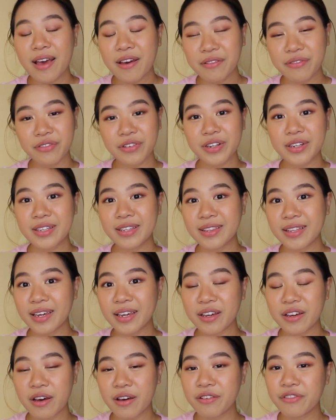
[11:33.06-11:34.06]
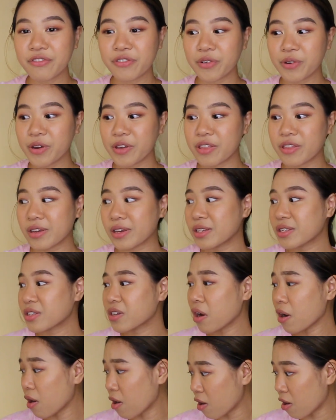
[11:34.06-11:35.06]
everything for this
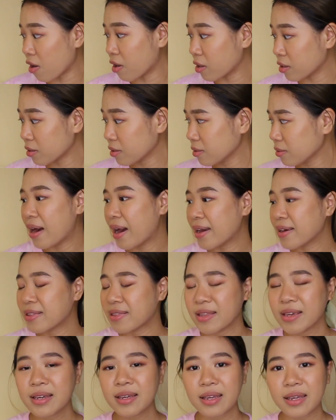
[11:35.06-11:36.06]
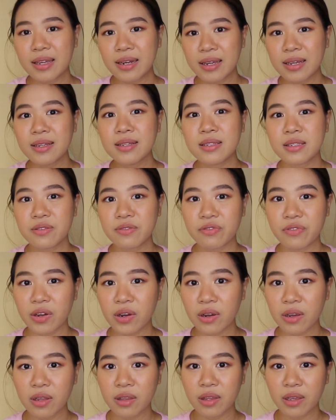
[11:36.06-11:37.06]
haul. I think it is
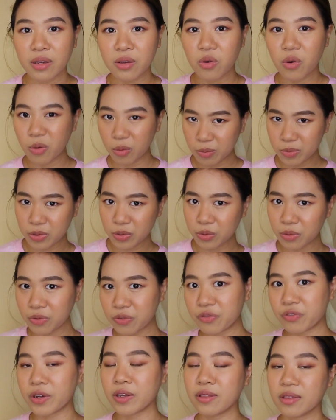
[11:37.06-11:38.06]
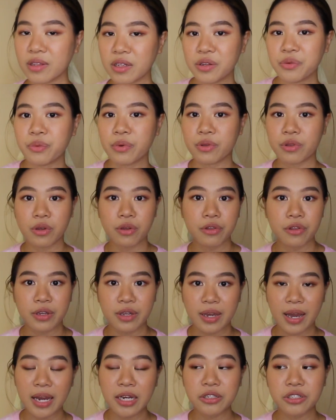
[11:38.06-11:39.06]
very like homeschool friendly with all the
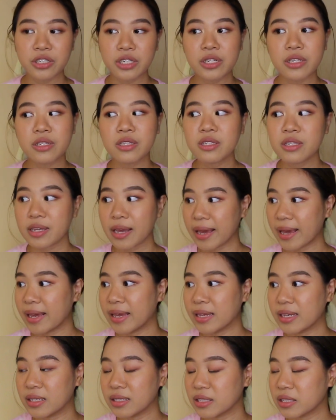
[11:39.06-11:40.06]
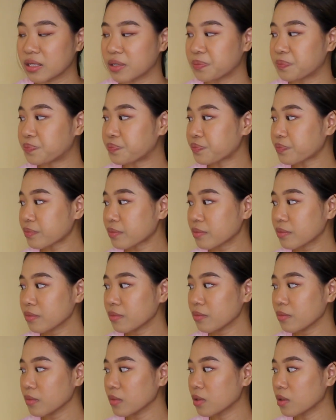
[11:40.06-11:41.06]
gadgets and
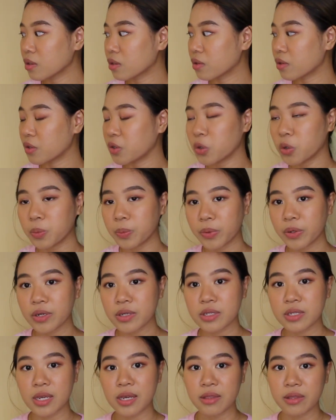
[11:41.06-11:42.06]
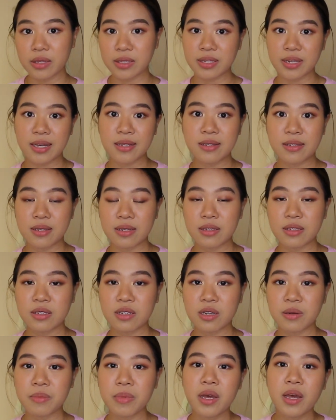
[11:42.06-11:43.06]
the notebooks and the desk
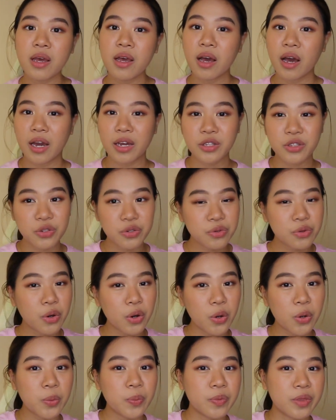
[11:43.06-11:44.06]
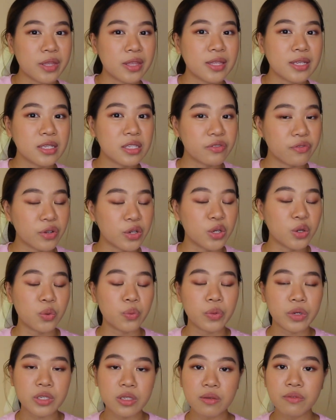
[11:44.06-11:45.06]
system. I do hope this video
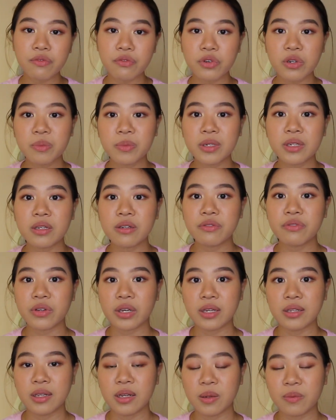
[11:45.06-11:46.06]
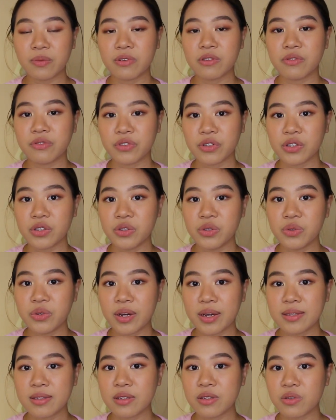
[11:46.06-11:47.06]
was informative and helpful for you
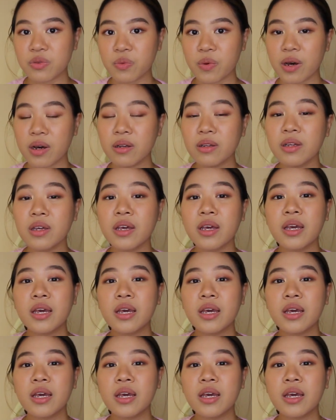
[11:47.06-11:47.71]
guys as well.